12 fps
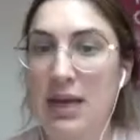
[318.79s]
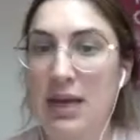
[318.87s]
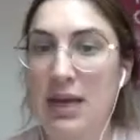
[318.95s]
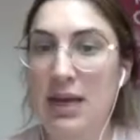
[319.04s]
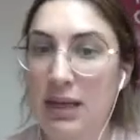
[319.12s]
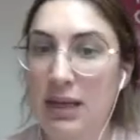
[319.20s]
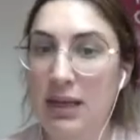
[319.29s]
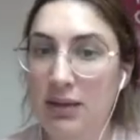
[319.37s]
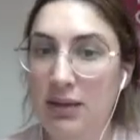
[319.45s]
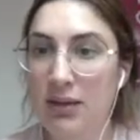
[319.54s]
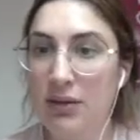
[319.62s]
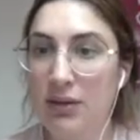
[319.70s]
In
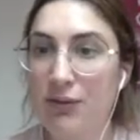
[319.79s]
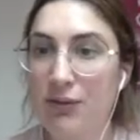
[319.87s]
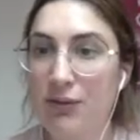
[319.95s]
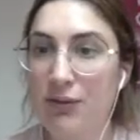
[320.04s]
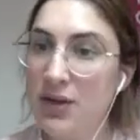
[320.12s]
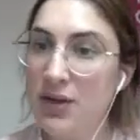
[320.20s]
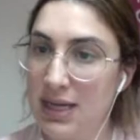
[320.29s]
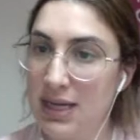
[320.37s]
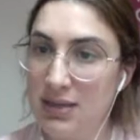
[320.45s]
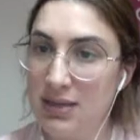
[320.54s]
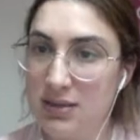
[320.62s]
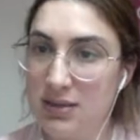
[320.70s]
the first
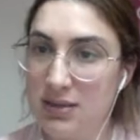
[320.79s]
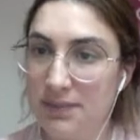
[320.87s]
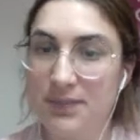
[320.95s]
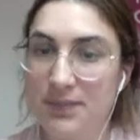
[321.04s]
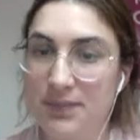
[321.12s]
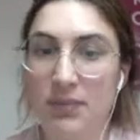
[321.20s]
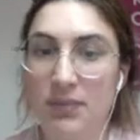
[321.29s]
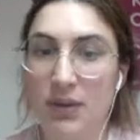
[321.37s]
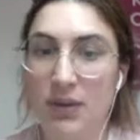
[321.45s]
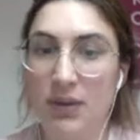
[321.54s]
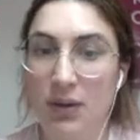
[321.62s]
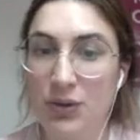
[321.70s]
test,
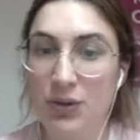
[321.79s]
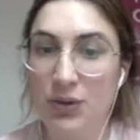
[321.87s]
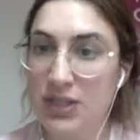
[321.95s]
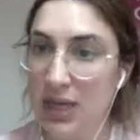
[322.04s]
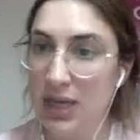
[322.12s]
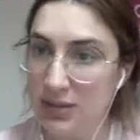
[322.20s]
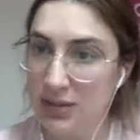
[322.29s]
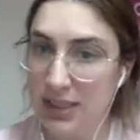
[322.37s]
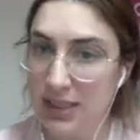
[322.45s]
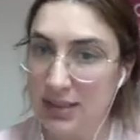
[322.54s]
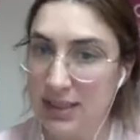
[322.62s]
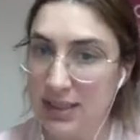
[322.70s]
which is the
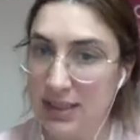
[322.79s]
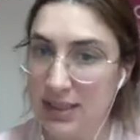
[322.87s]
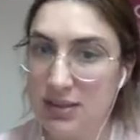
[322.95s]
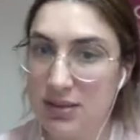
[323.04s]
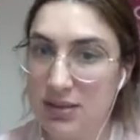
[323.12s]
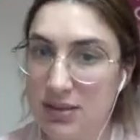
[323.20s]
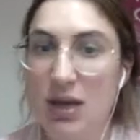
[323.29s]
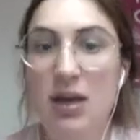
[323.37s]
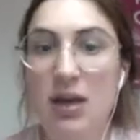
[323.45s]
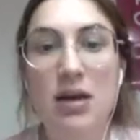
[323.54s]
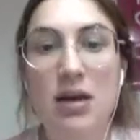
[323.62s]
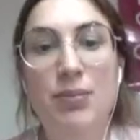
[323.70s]
iodine test,
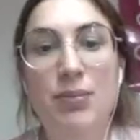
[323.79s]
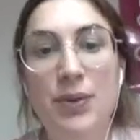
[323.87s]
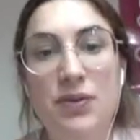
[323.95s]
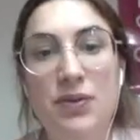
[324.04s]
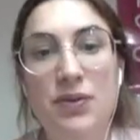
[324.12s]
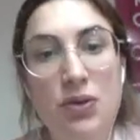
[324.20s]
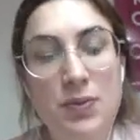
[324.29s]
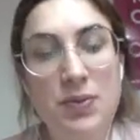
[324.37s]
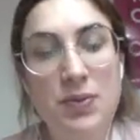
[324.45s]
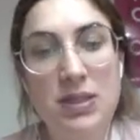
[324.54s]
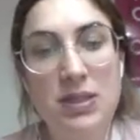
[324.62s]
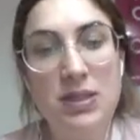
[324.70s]
both
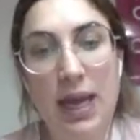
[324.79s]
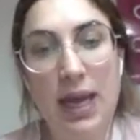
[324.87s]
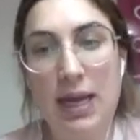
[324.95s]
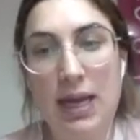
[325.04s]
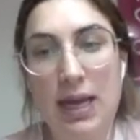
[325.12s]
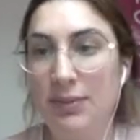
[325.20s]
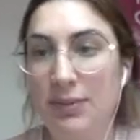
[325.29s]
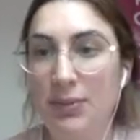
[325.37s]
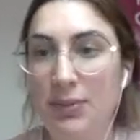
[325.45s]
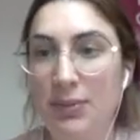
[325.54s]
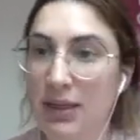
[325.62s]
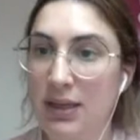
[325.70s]
tubes A and
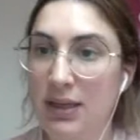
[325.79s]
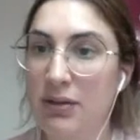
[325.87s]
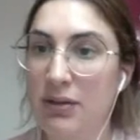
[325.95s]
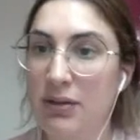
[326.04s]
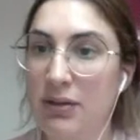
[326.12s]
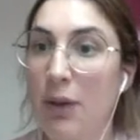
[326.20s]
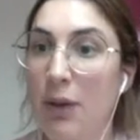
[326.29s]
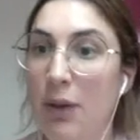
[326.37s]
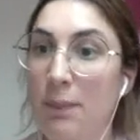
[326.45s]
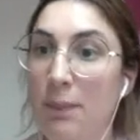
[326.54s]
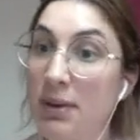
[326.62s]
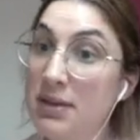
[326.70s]
B gave a
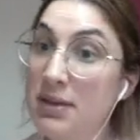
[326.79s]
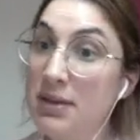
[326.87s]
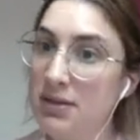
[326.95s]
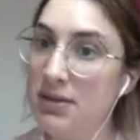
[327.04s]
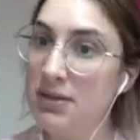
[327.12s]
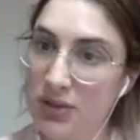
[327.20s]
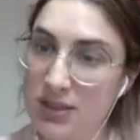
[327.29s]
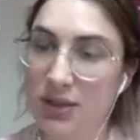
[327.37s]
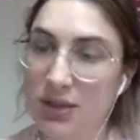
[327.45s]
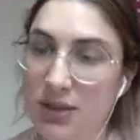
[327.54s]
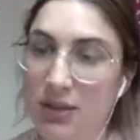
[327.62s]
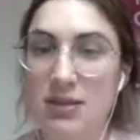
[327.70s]
positive
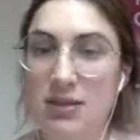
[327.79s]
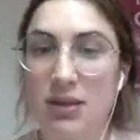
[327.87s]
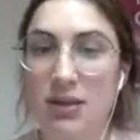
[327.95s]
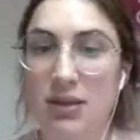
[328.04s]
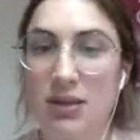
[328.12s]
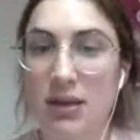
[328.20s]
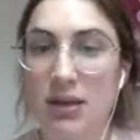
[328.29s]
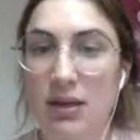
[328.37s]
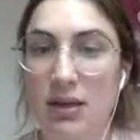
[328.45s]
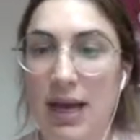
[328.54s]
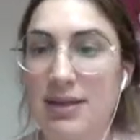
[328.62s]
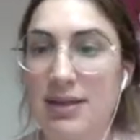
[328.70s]
result
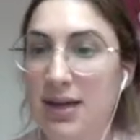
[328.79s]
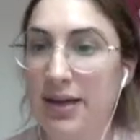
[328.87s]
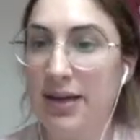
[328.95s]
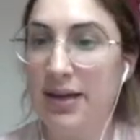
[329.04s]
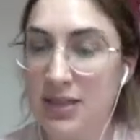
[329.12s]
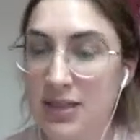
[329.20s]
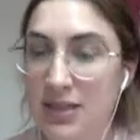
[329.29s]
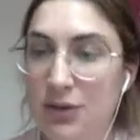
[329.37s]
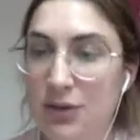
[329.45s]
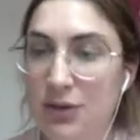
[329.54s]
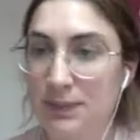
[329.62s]
at time 0.